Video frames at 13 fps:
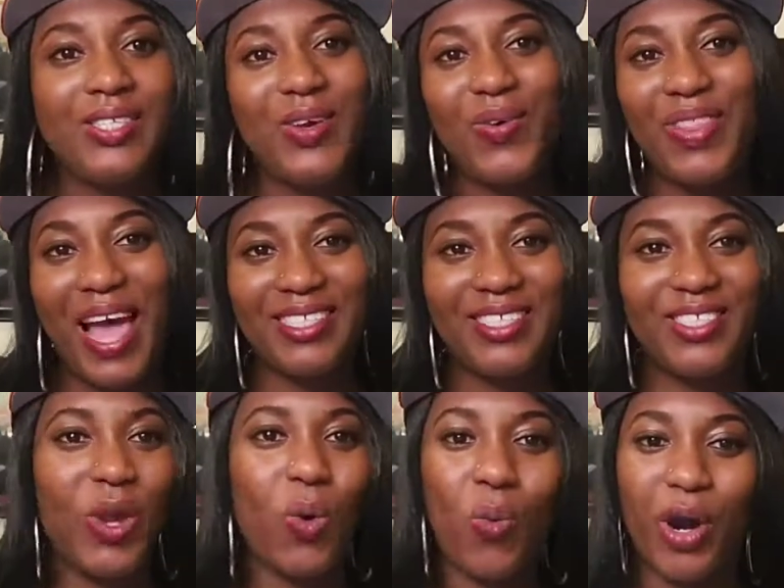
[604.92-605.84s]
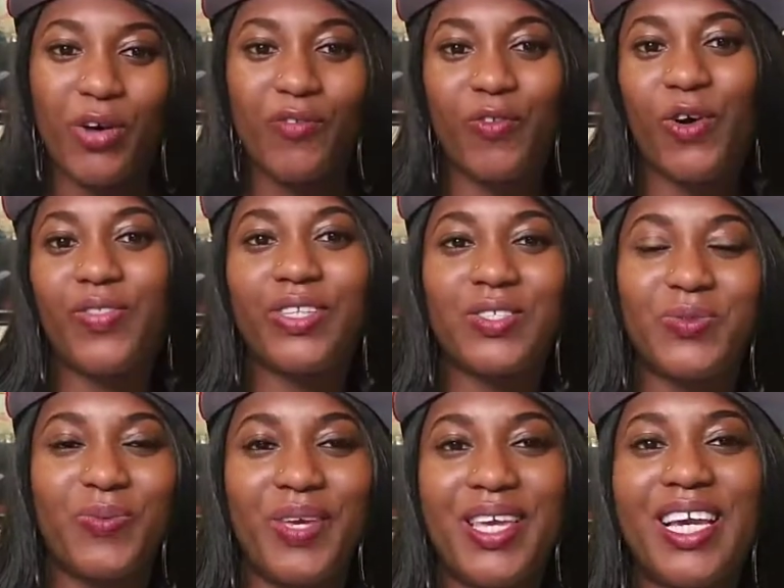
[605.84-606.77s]
So that's your word for
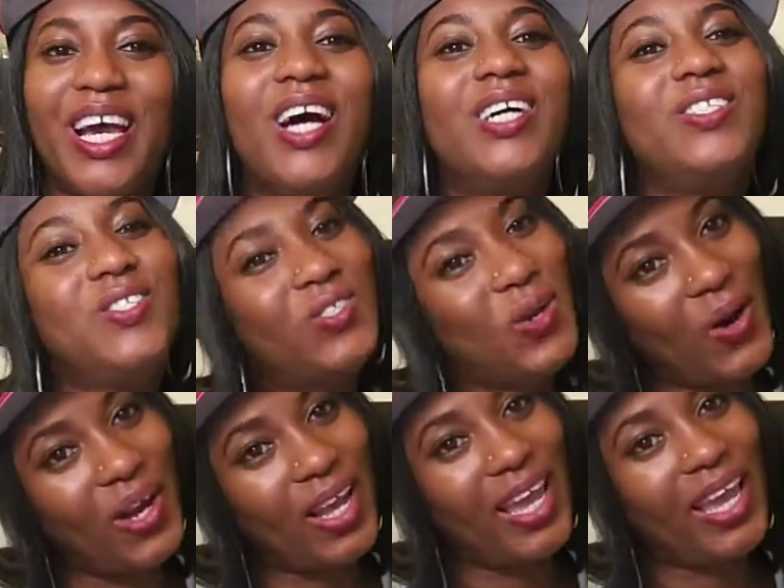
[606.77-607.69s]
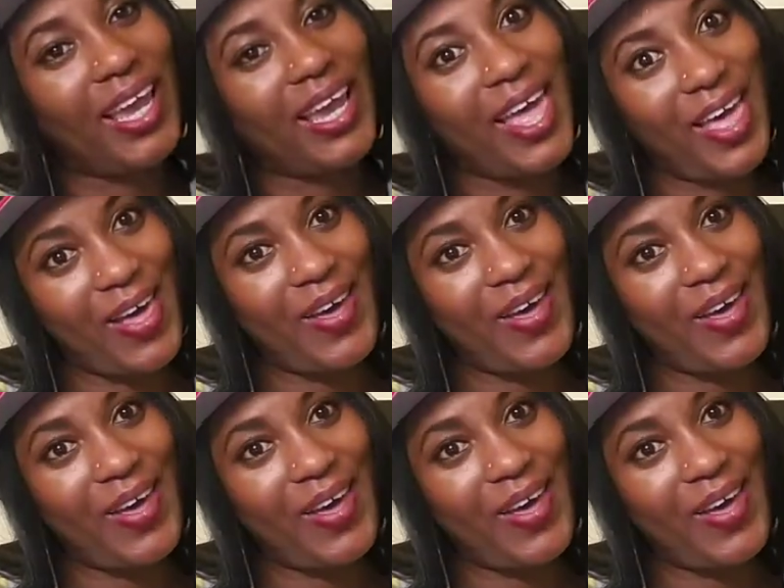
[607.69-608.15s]
this week, dogging.